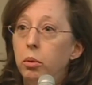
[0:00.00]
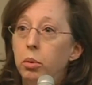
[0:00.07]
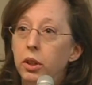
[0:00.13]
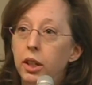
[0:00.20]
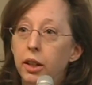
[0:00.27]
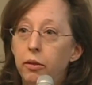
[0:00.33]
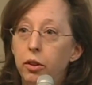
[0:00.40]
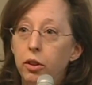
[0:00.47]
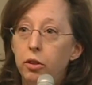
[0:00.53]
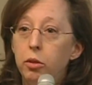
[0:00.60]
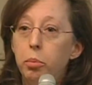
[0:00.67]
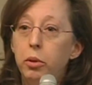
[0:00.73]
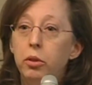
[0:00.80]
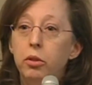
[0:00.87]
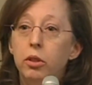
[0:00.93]
You would never
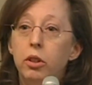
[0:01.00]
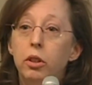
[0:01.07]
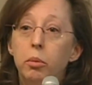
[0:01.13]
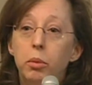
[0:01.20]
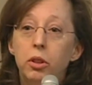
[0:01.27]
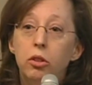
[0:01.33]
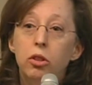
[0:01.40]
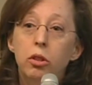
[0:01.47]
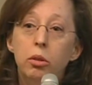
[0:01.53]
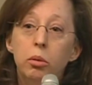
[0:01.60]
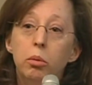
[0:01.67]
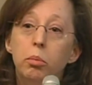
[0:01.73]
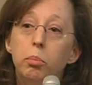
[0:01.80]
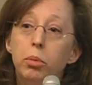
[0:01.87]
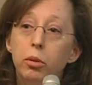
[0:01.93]
expose a human
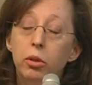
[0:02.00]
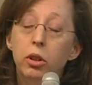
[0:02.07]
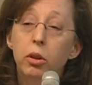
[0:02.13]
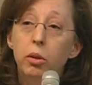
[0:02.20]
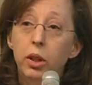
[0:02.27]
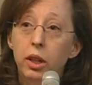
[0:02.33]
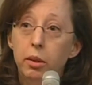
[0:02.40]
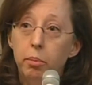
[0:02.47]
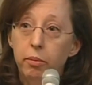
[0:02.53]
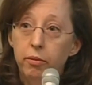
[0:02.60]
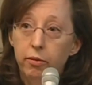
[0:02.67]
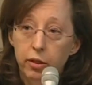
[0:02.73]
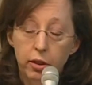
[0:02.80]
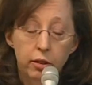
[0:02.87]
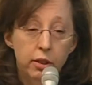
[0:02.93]
to plutonium,
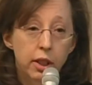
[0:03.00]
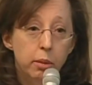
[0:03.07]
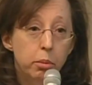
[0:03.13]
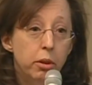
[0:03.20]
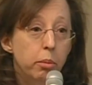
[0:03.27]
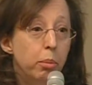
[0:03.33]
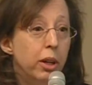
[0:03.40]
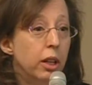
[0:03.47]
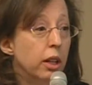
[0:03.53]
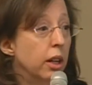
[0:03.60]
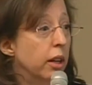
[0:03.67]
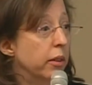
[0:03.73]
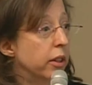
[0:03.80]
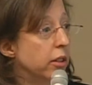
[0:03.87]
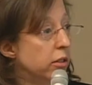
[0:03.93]
for example, but
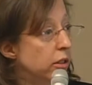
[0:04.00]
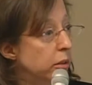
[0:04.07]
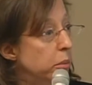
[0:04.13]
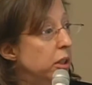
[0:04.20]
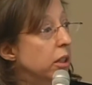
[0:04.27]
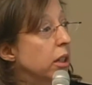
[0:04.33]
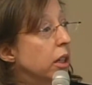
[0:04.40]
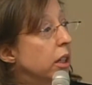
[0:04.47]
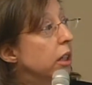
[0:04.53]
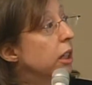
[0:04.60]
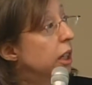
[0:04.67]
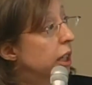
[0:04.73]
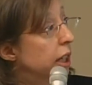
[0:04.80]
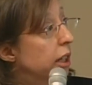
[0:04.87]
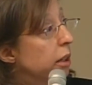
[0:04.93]
this could be done
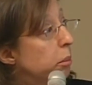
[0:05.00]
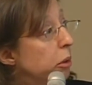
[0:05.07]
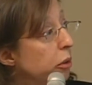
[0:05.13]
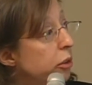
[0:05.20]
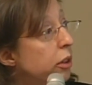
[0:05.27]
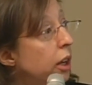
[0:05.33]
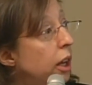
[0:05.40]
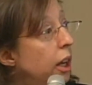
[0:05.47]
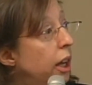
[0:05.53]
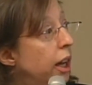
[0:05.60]
in animals.